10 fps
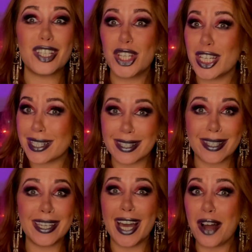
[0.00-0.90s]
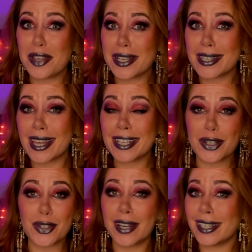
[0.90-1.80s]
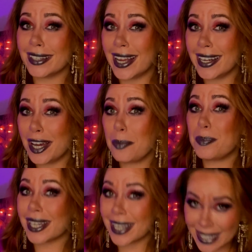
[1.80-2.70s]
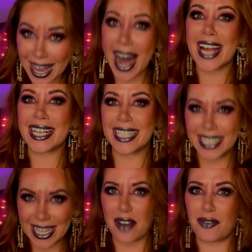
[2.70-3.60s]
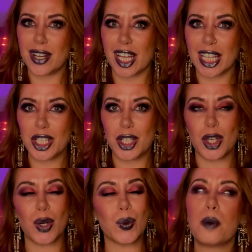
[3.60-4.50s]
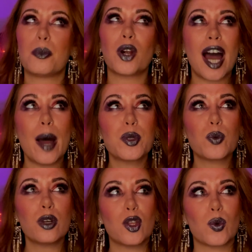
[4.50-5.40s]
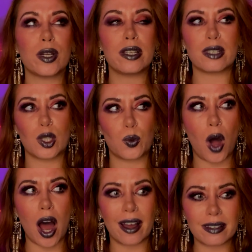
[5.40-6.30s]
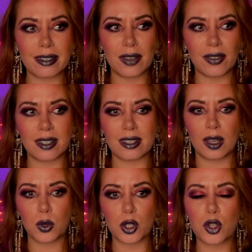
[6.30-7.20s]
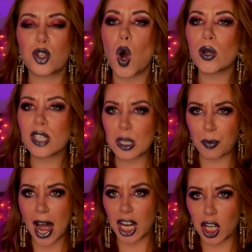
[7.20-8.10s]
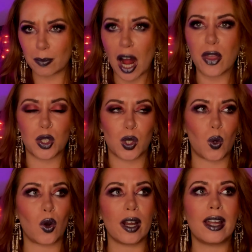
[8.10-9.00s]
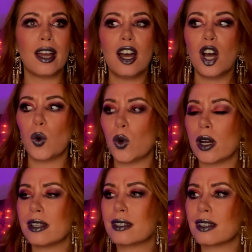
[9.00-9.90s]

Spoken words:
you see how these things are starting to line up? Because I definitely do. Perhaps one of the reasons why Stevenson was so inspired by this story was